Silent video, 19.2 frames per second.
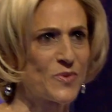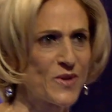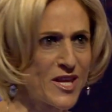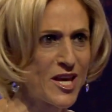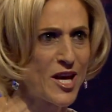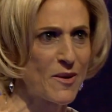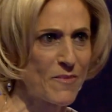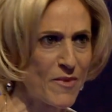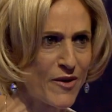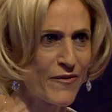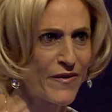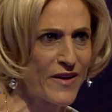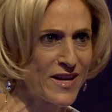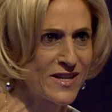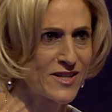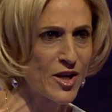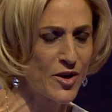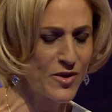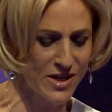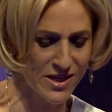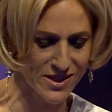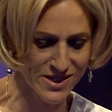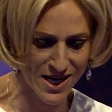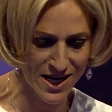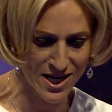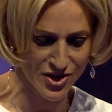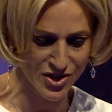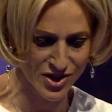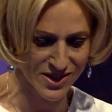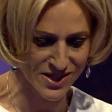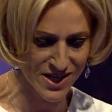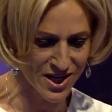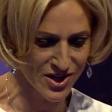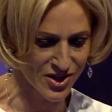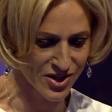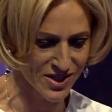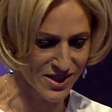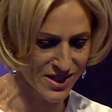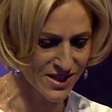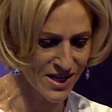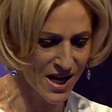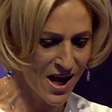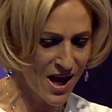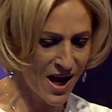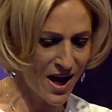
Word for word: with him over his own intelligence agencies.